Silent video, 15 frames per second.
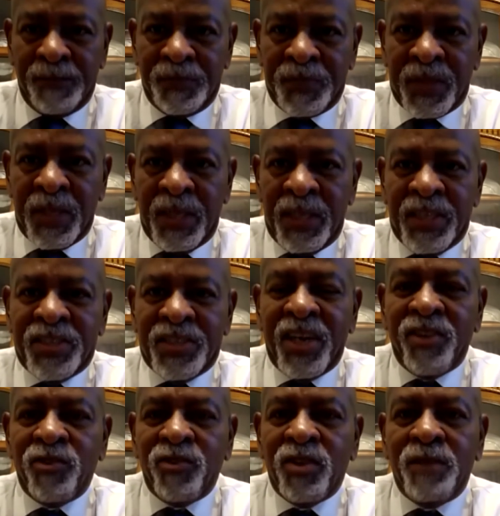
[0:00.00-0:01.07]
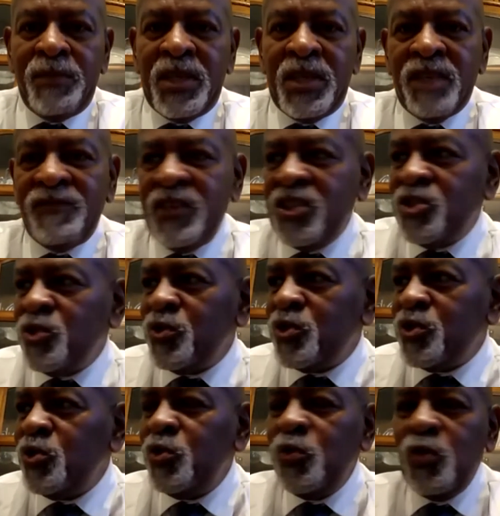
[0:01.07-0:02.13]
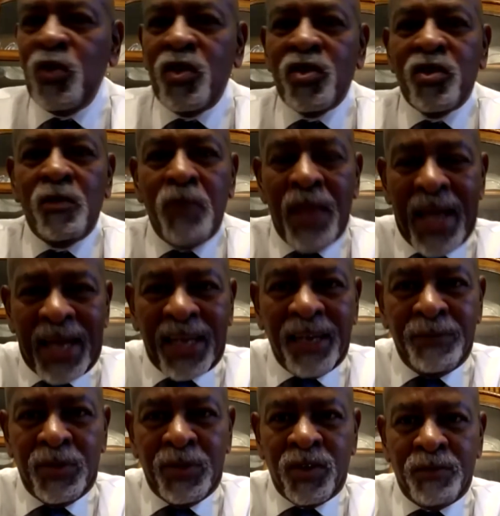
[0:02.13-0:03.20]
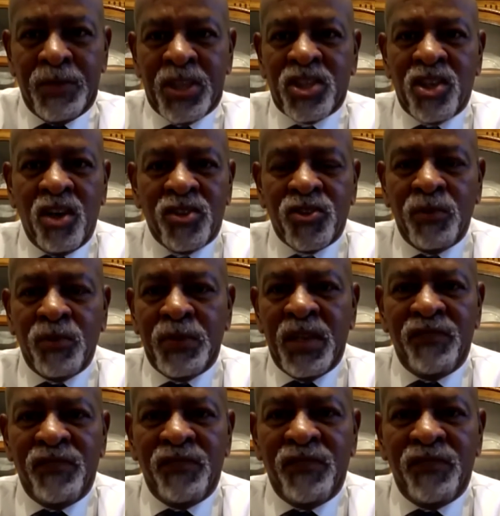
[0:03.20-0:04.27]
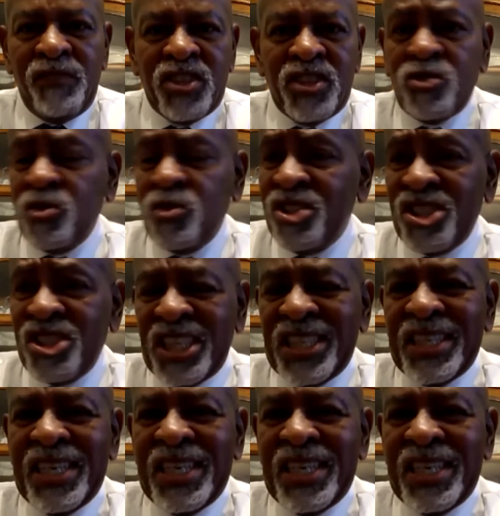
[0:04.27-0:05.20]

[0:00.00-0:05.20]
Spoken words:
is not only beneficial to the black community, but it's also beneficial to the city as a